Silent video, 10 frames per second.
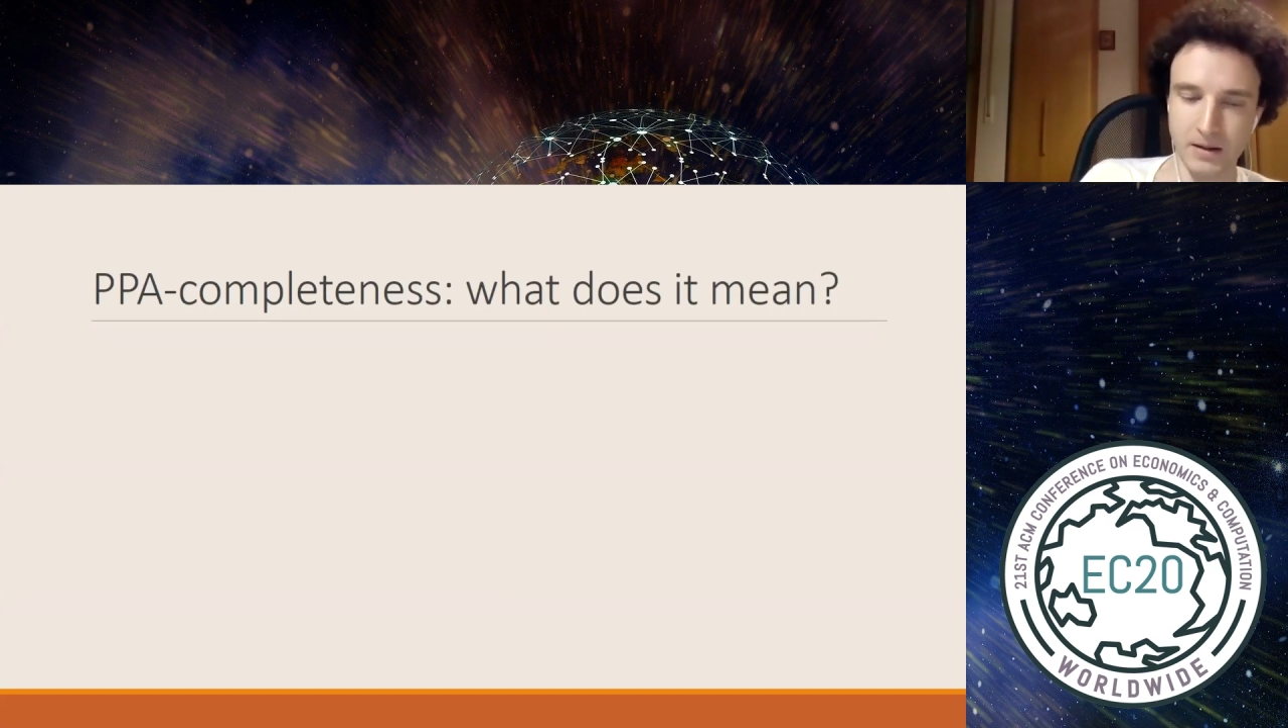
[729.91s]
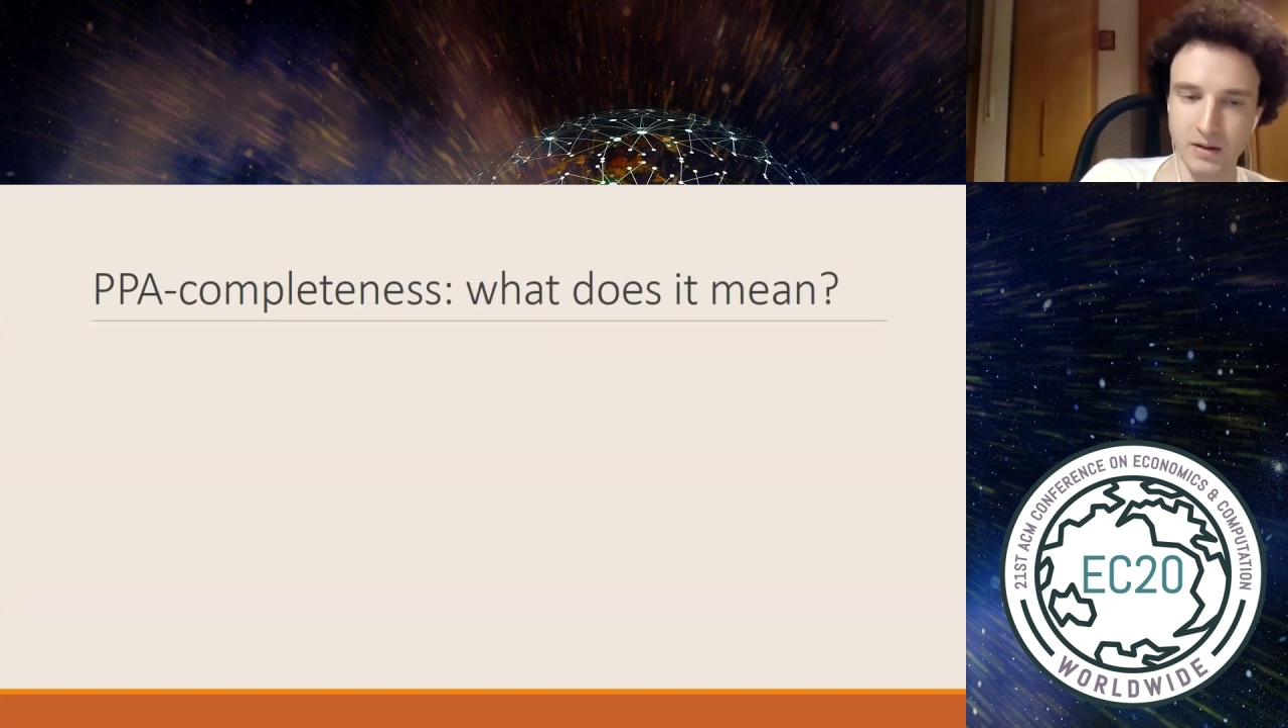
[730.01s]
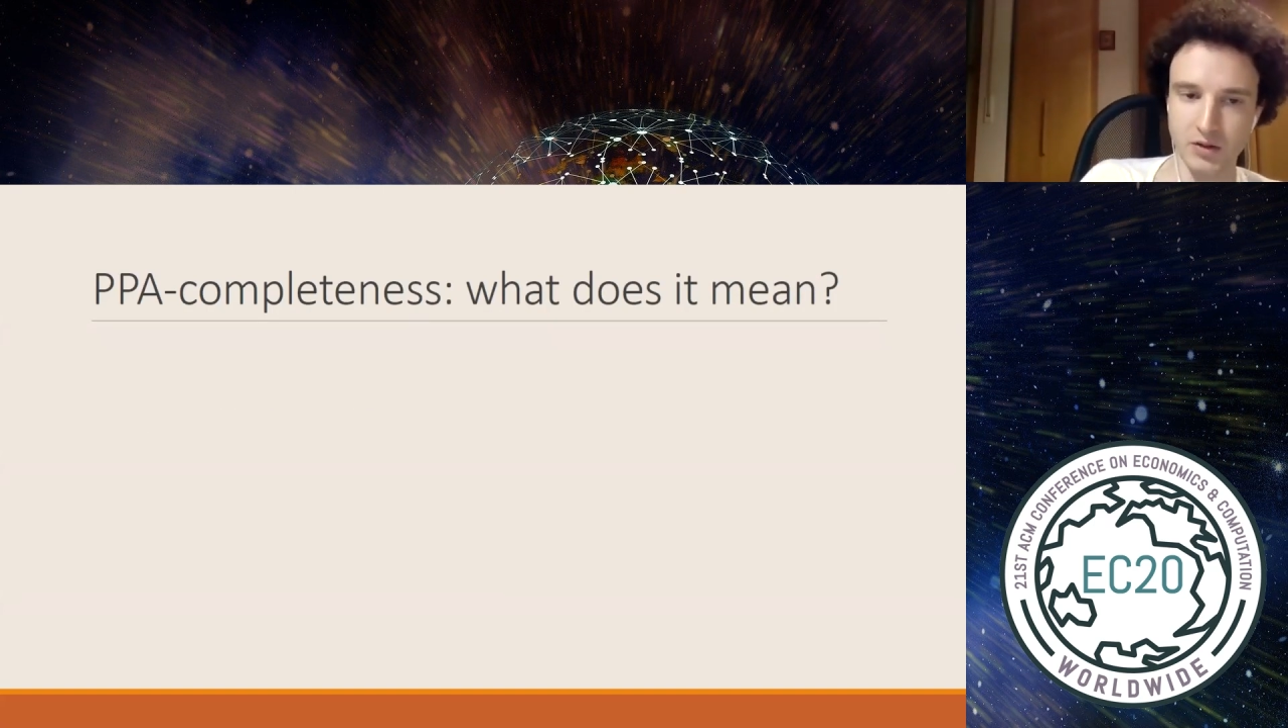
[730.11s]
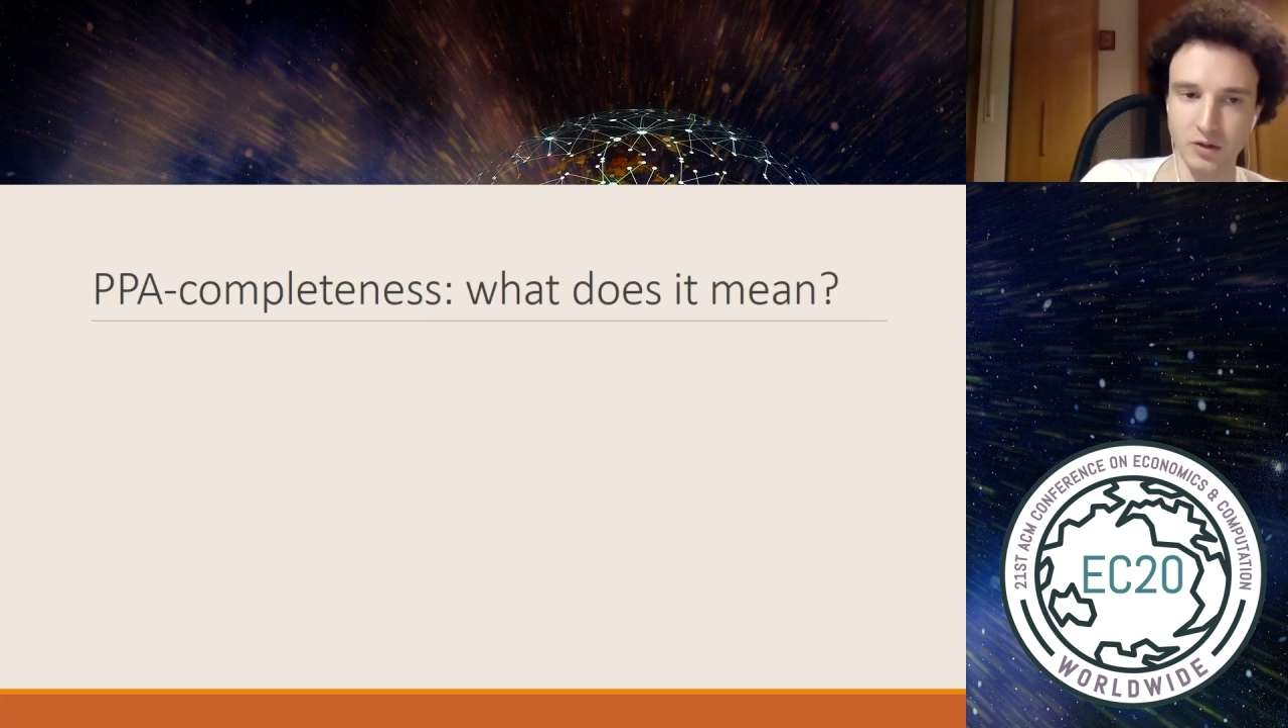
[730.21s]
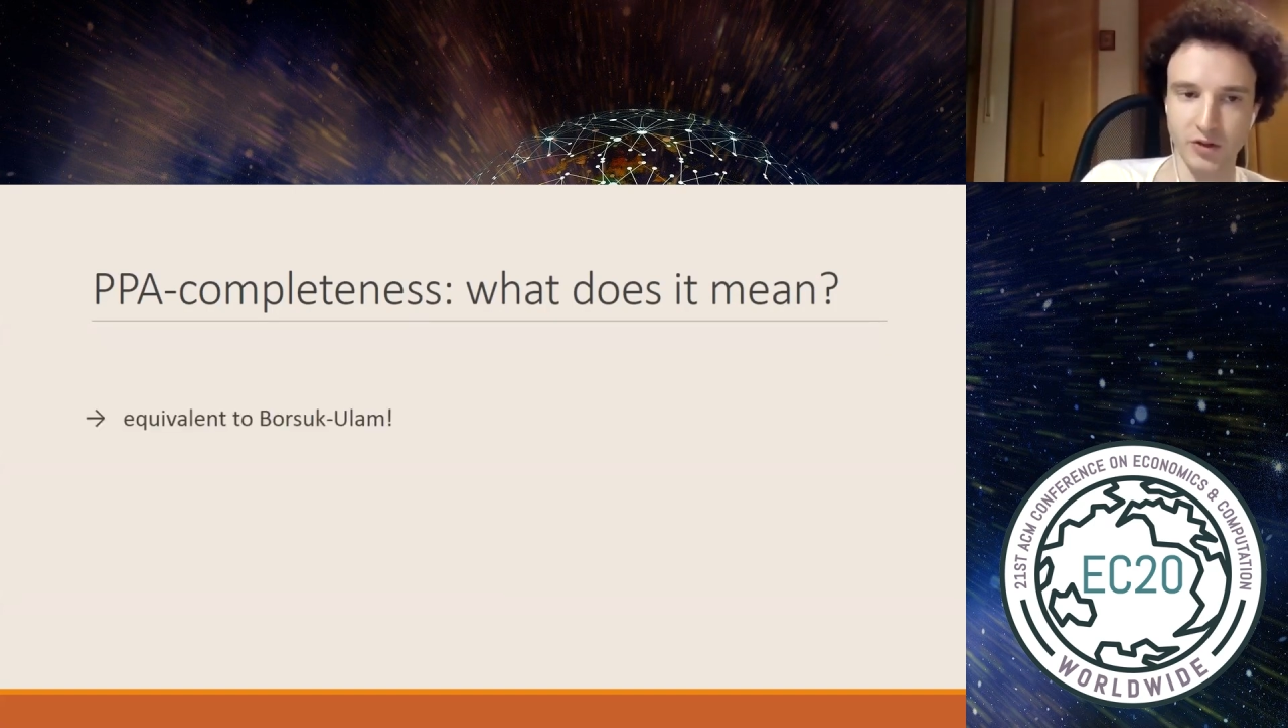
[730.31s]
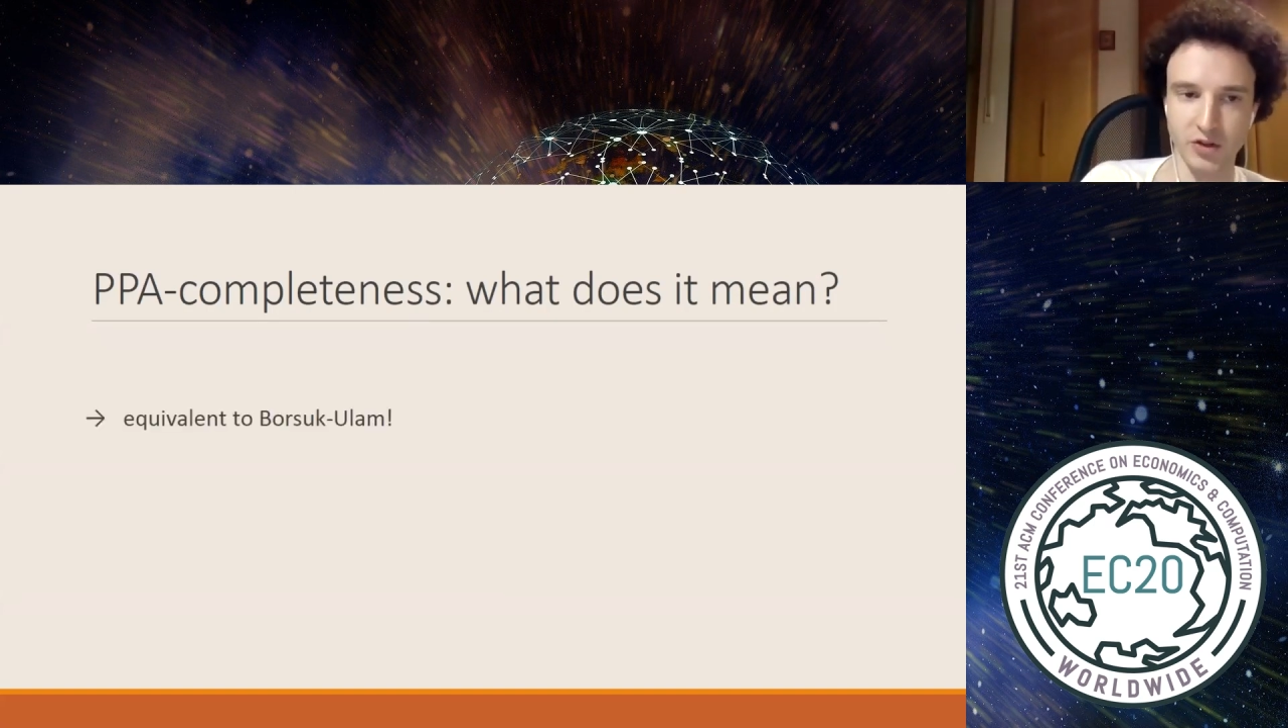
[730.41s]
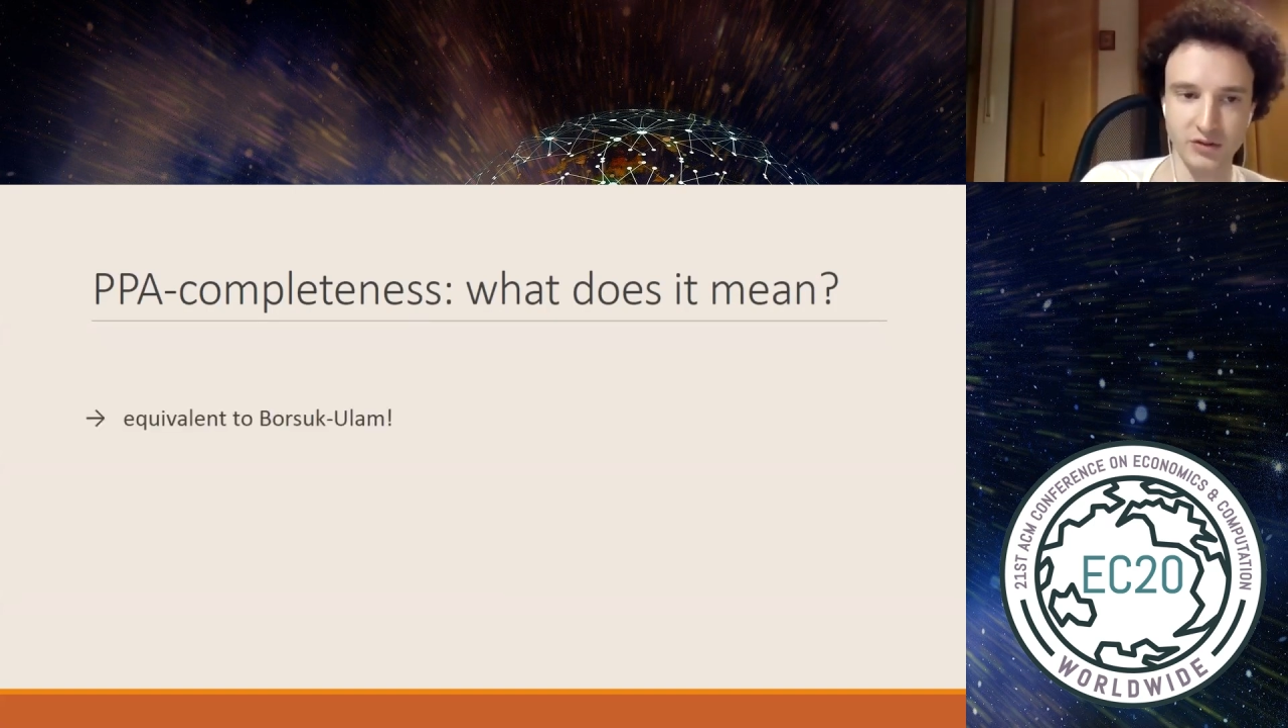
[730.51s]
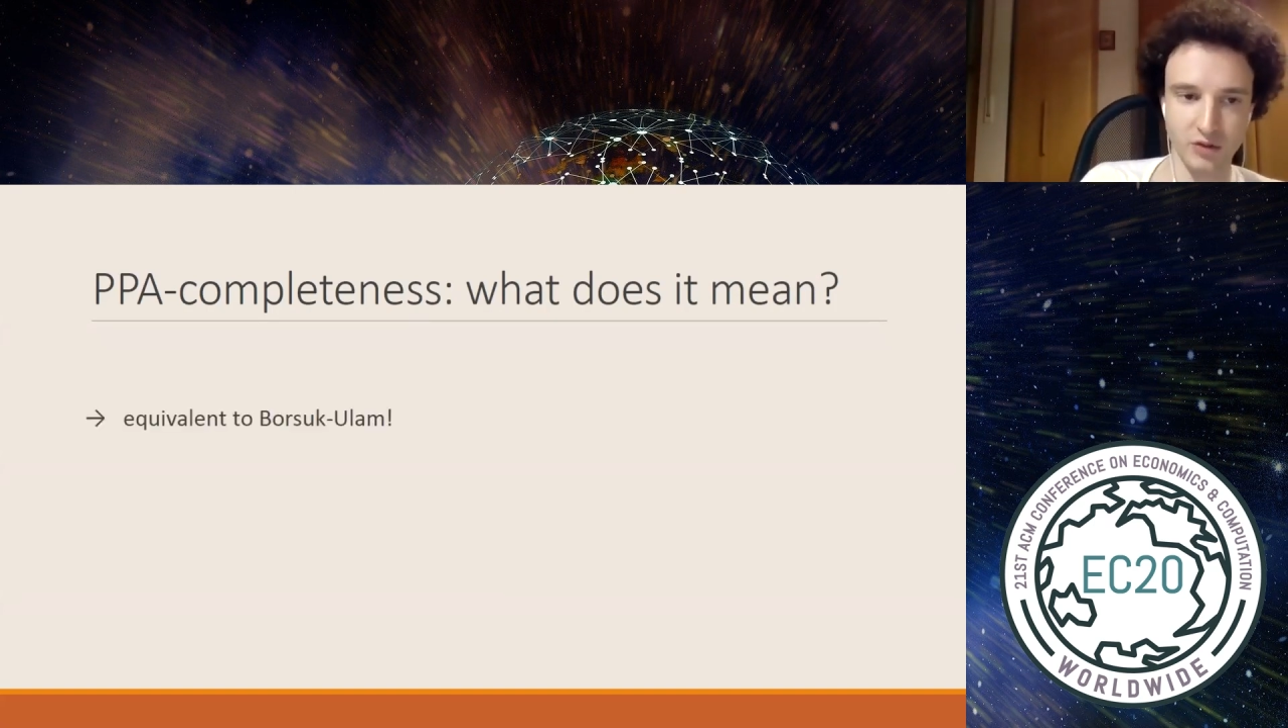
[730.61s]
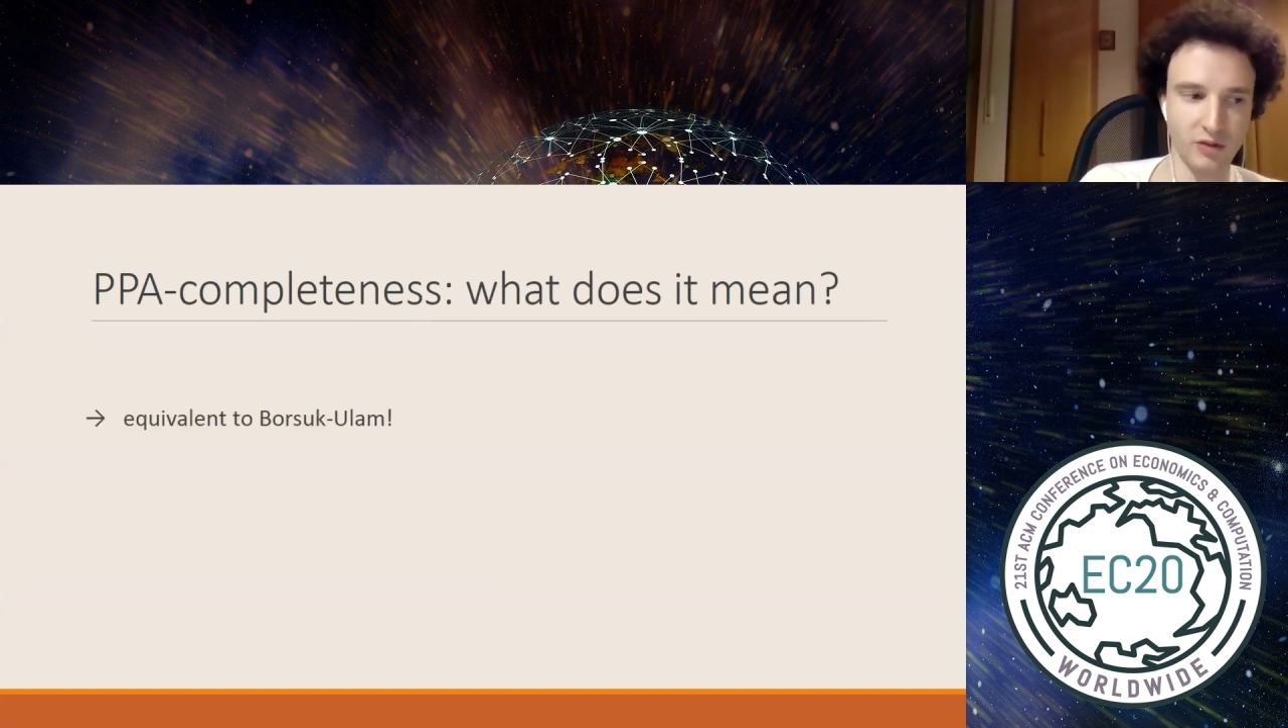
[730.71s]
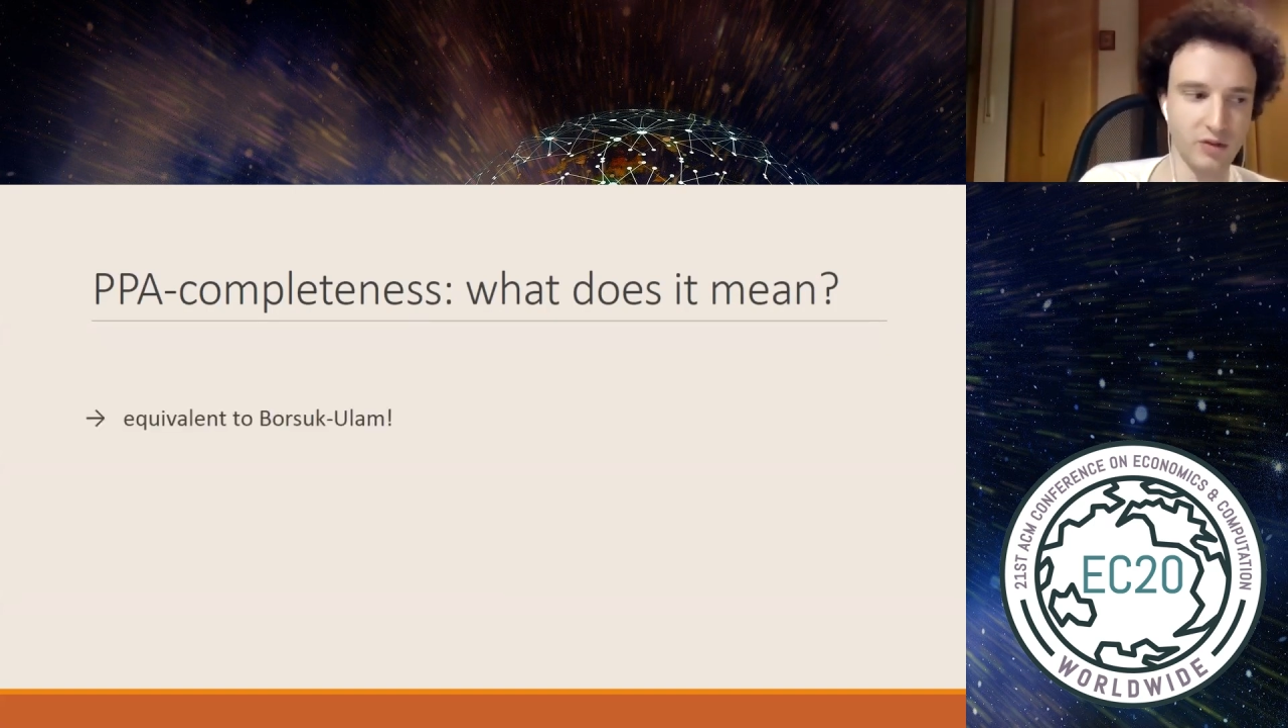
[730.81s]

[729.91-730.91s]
So first of all,